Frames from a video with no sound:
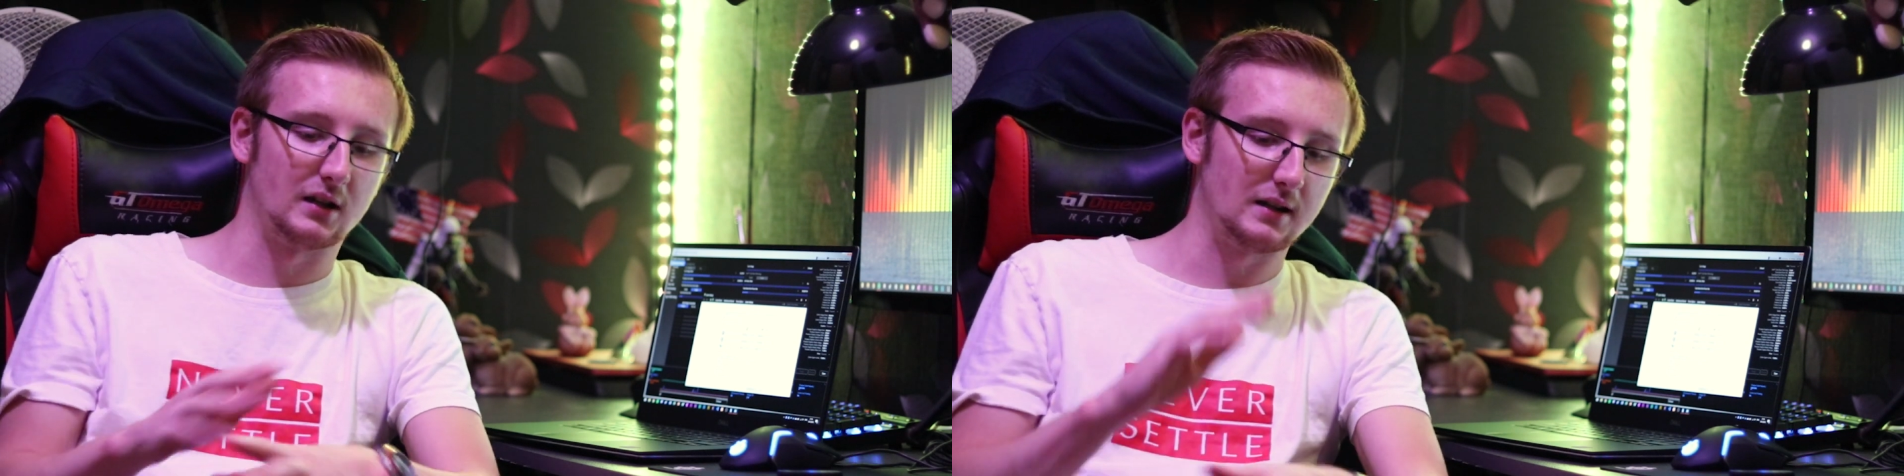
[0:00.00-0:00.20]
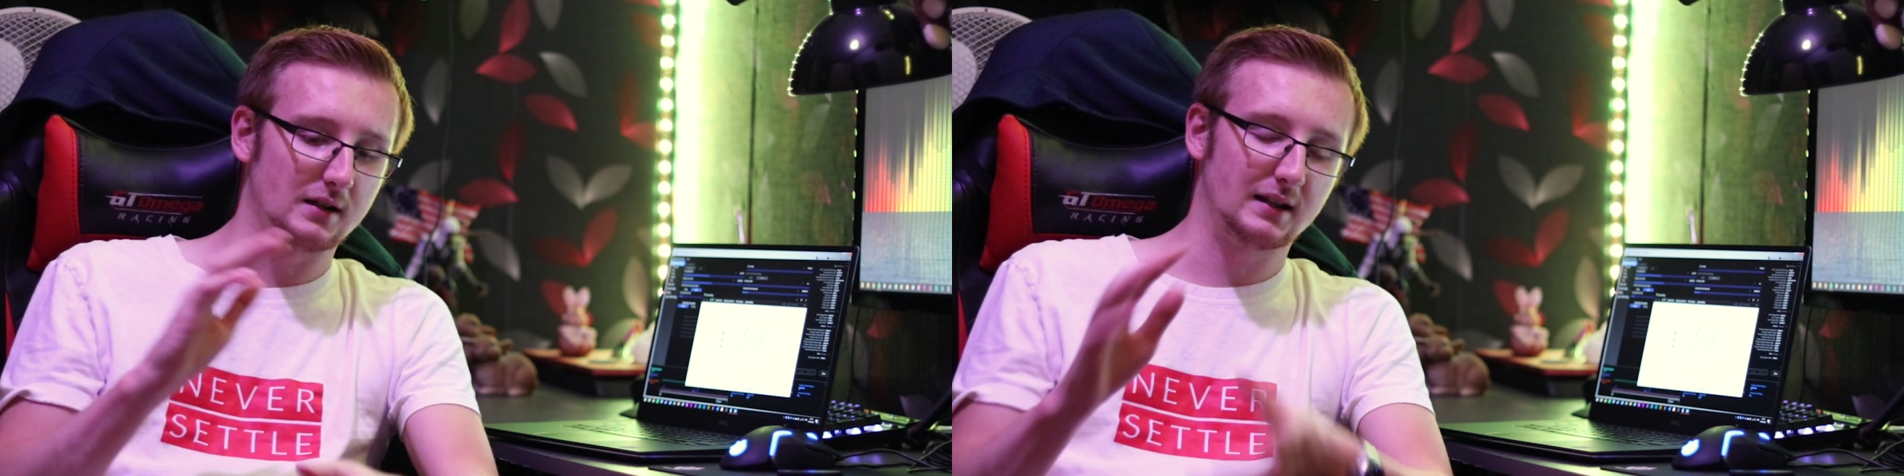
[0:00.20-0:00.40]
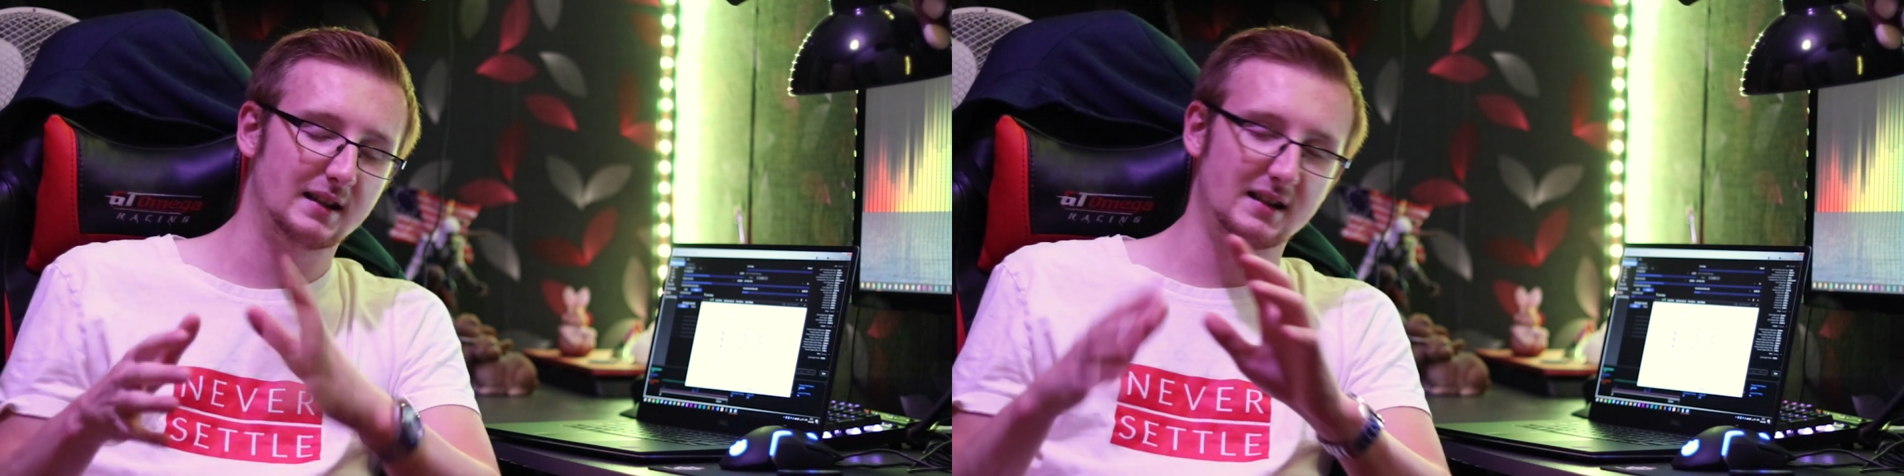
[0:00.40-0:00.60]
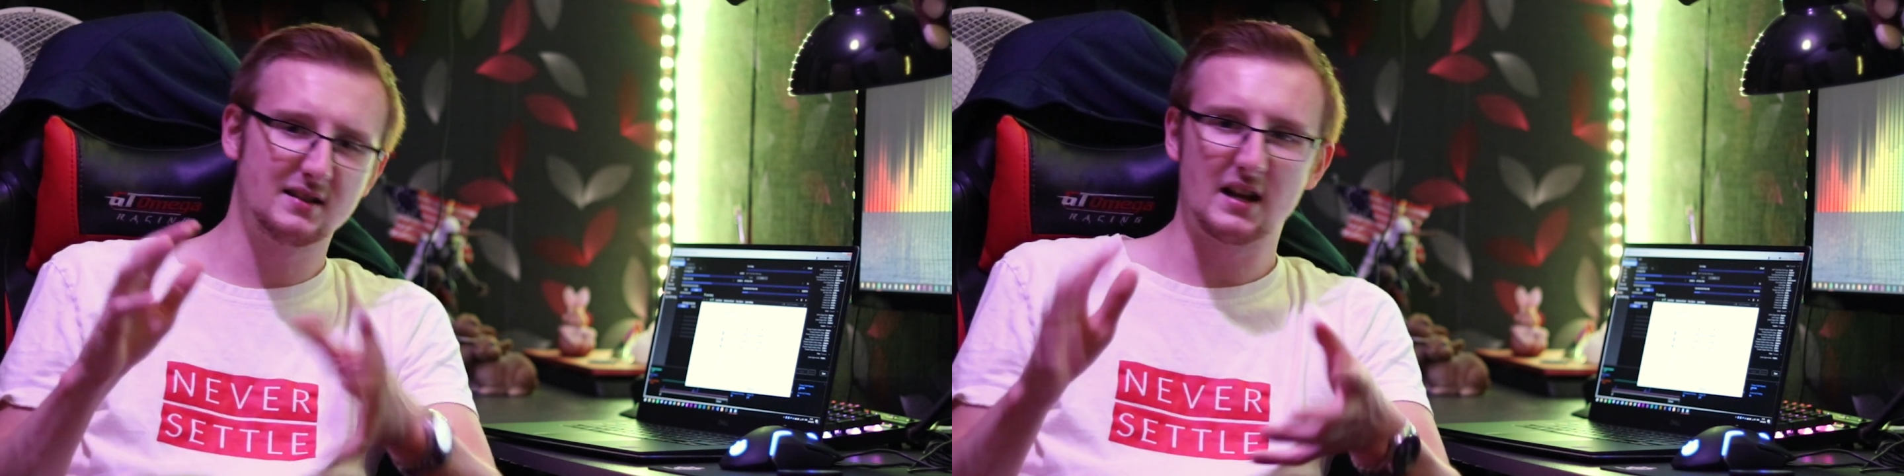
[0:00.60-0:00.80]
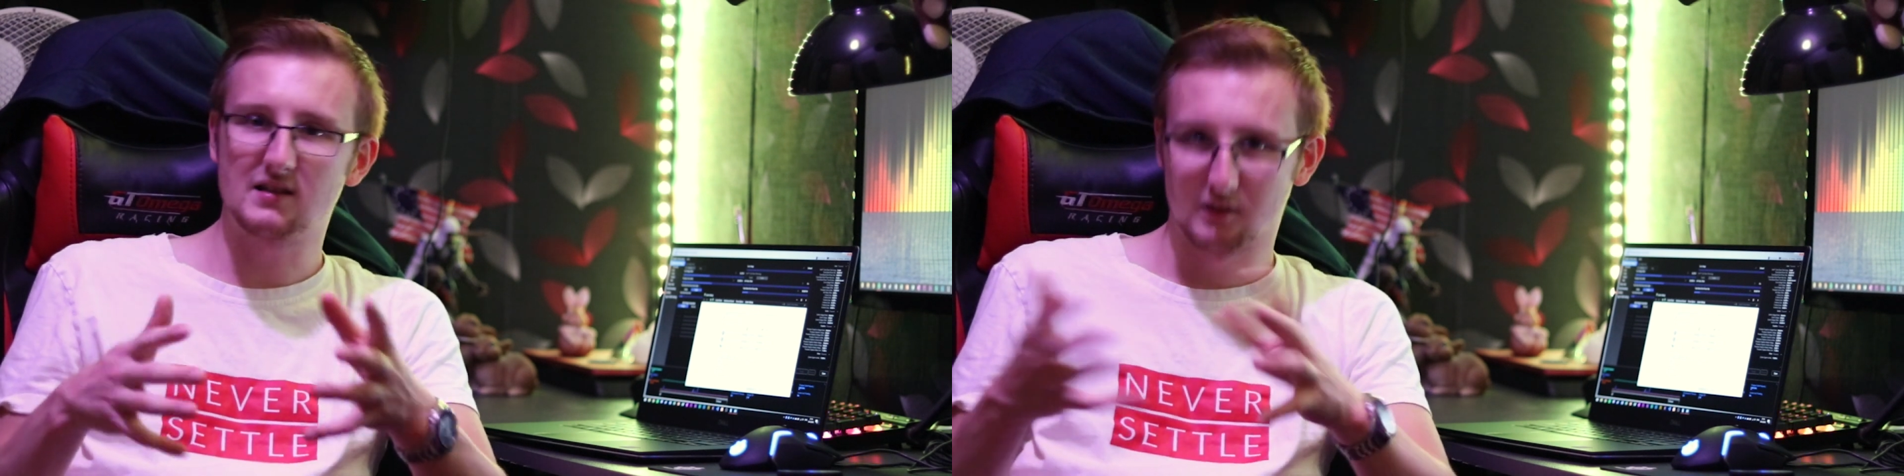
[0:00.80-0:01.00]
and
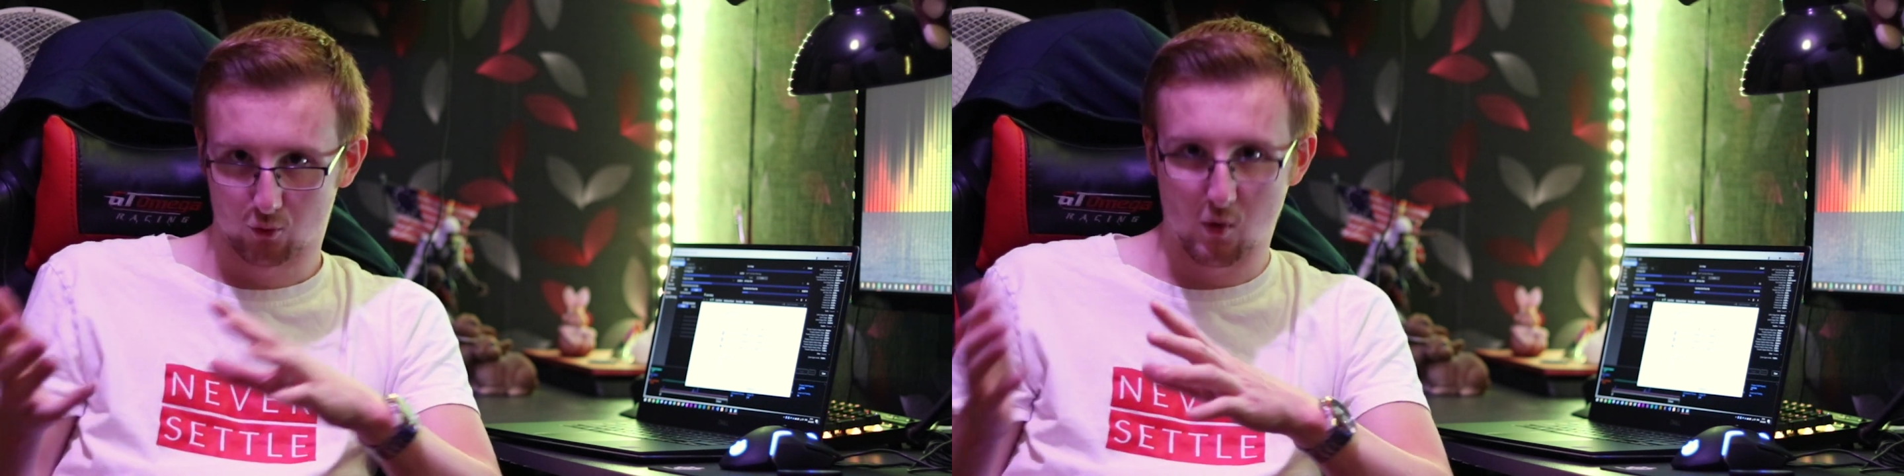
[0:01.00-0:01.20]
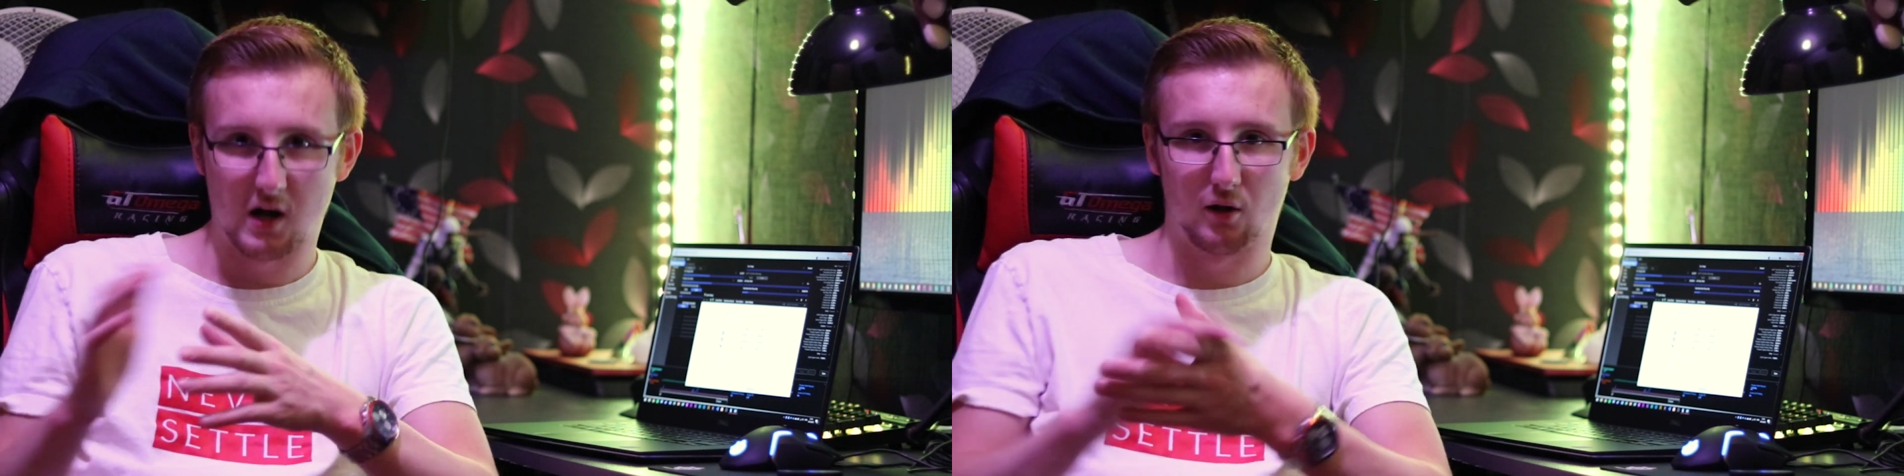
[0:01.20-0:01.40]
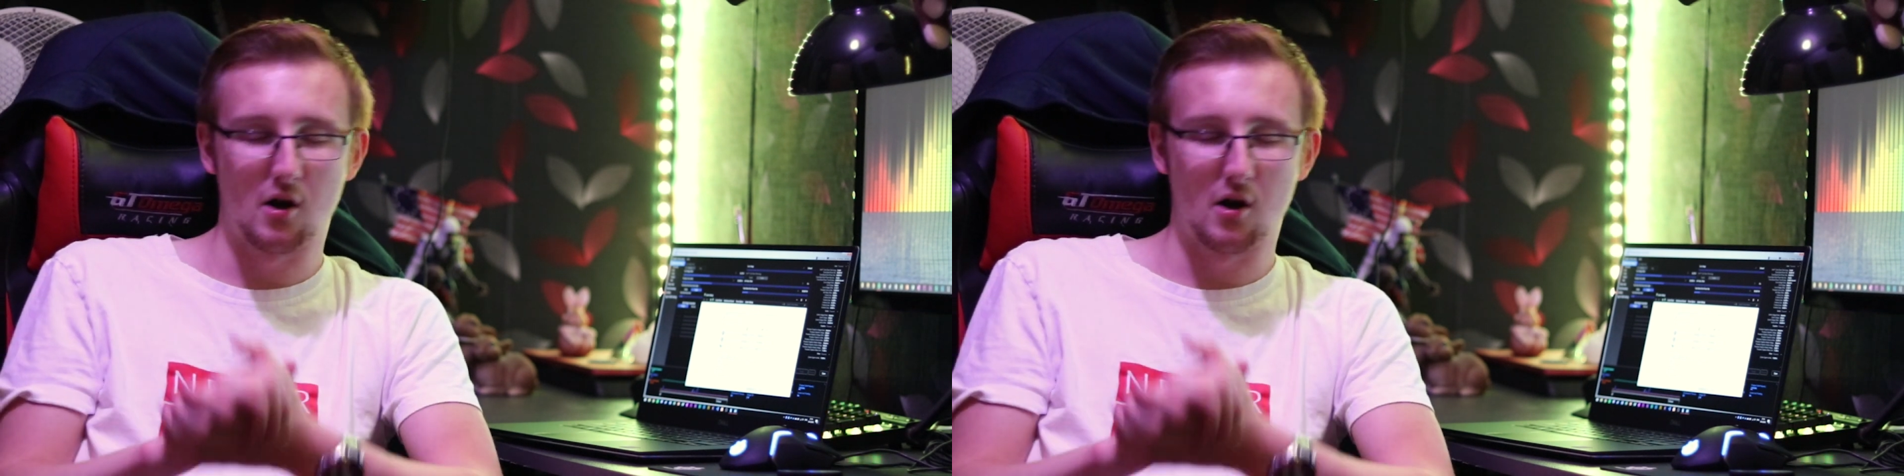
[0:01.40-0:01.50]
it takes a little while